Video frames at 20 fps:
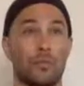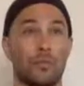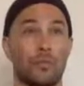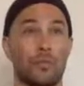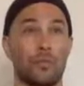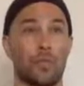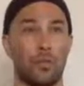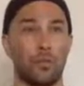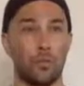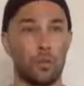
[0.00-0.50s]

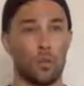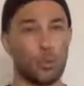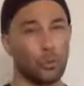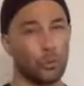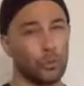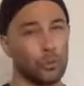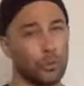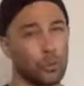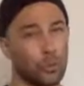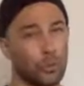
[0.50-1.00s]

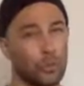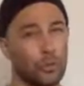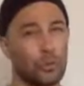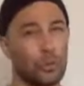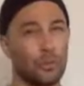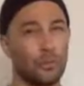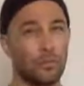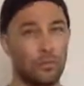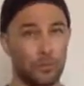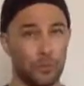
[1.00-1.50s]

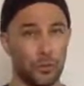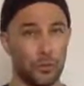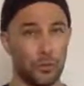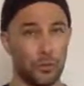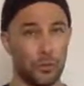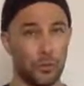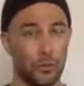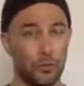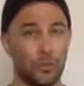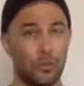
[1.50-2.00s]
2/3
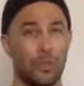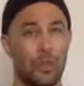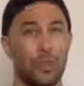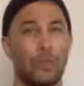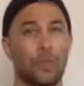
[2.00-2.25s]
food,